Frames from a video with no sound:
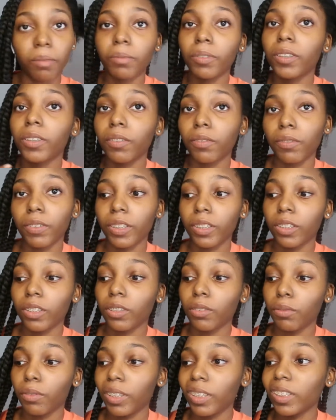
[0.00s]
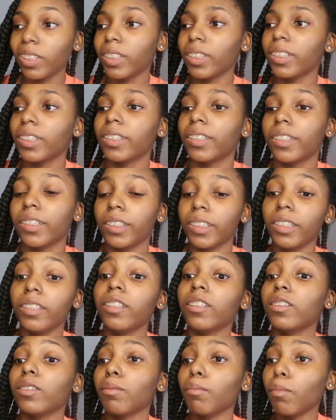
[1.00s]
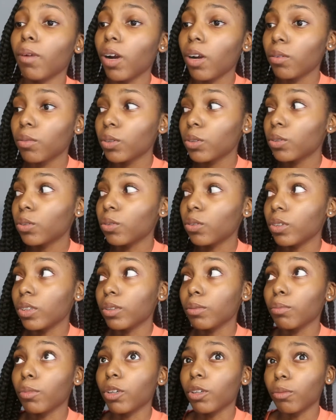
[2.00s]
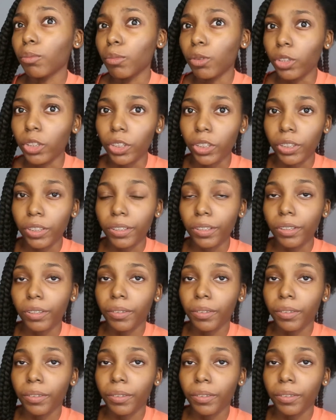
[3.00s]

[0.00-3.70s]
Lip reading: I'm gonna finish the rest either tomorrow or tomorrow morning.